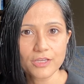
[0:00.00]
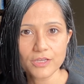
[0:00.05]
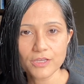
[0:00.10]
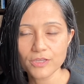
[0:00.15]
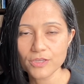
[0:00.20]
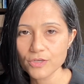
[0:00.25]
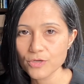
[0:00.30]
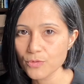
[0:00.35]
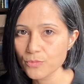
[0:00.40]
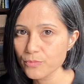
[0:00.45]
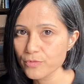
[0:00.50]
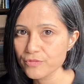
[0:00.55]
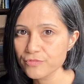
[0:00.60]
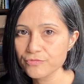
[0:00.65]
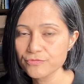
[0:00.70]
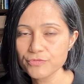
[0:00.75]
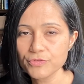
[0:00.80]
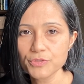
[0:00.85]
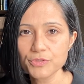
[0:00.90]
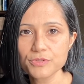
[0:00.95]
with
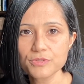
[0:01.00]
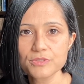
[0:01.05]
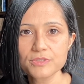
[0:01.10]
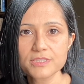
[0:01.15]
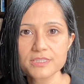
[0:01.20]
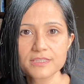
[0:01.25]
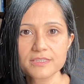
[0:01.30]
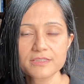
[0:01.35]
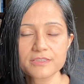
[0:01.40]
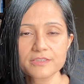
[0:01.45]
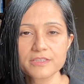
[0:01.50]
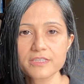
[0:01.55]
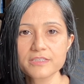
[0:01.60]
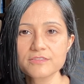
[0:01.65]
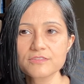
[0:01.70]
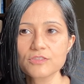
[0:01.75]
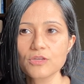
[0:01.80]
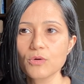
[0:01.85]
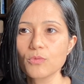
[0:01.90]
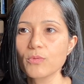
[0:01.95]
food, there
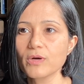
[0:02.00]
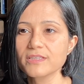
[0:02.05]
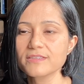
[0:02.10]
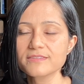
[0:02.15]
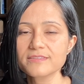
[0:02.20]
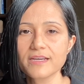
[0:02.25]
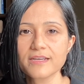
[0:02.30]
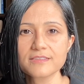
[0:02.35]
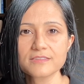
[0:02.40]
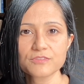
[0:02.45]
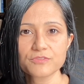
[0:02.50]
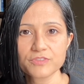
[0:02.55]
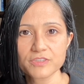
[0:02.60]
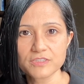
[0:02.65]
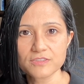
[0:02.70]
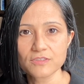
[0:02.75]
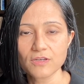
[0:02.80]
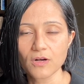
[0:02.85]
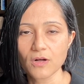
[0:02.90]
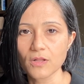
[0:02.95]
is no
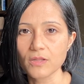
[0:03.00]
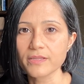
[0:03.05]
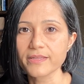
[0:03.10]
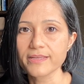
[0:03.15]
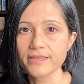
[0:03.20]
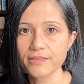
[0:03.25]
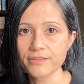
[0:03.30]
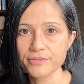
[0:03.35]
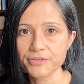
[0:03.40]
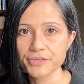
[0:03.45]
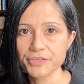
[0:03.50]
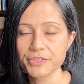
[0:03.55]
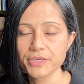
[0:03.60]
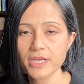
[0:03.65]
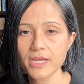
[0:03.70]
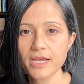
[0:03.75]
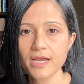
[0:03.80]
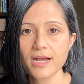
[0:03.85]
one-size-fits-all either.